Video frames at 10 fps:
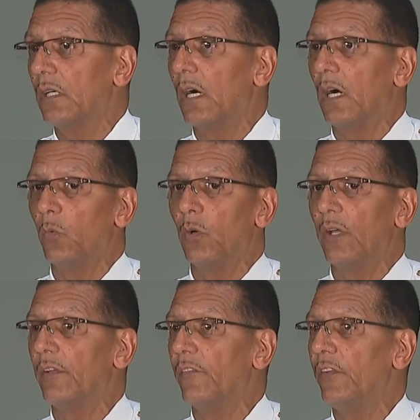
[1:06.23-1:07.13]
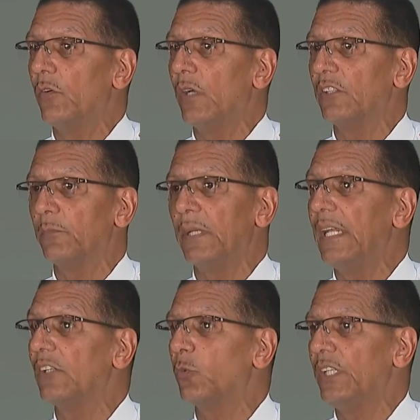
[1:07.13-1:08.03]
Uh, we'll interview as
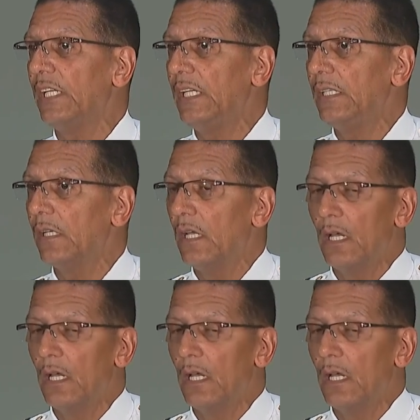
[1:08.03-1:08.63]
many as we need.